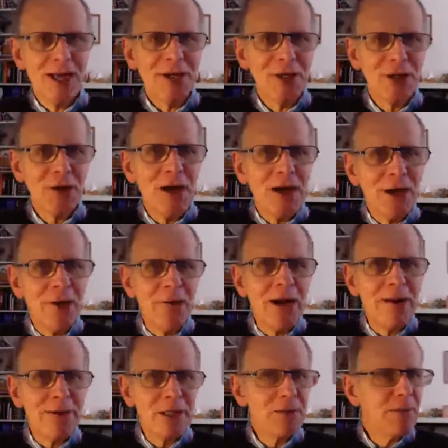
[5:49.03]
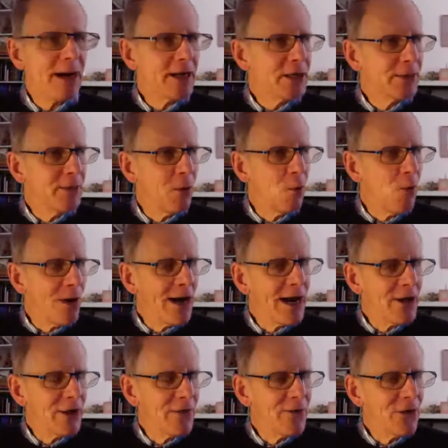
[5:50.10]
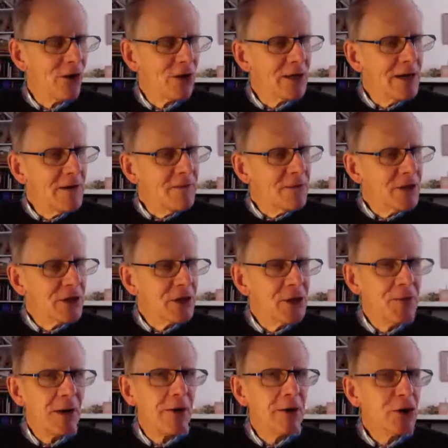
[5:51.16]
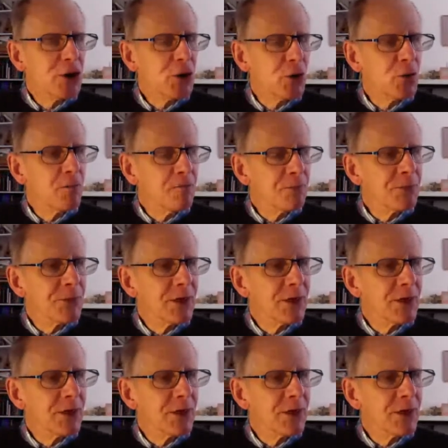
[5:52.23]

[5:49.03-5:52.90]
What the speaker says: So you really have a spectrum. At one end, you've got the spiritual.